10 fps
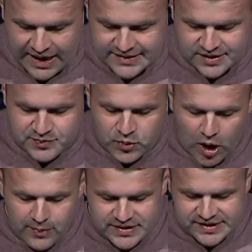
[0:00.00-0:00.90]
Has his
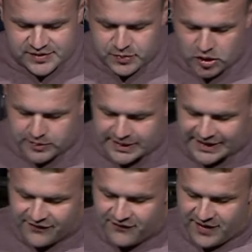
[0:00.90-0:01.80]
promises
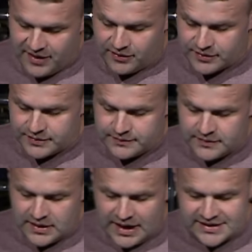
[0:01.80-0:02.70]
permanently failed?
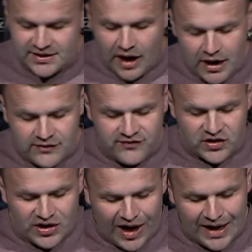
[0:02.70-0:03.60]
Has God
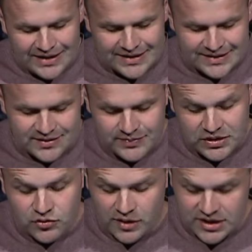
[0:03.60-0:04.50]
forgotten to
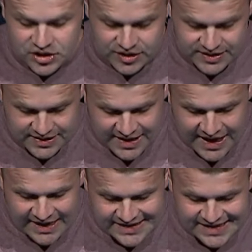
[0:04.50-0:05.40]
be gracious?
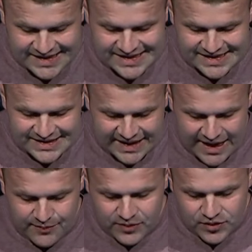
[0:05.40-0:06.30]
Has he
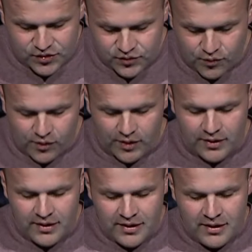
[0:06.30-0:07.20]
slammed the
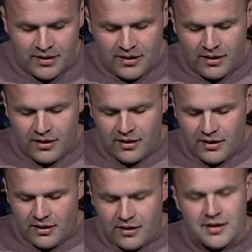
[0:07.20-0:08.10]
door
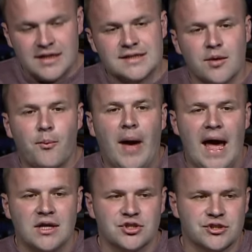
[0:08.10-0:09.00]
on his
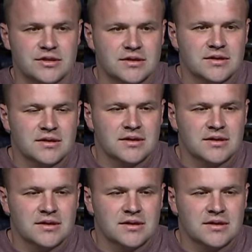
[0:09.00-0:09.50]
compassion?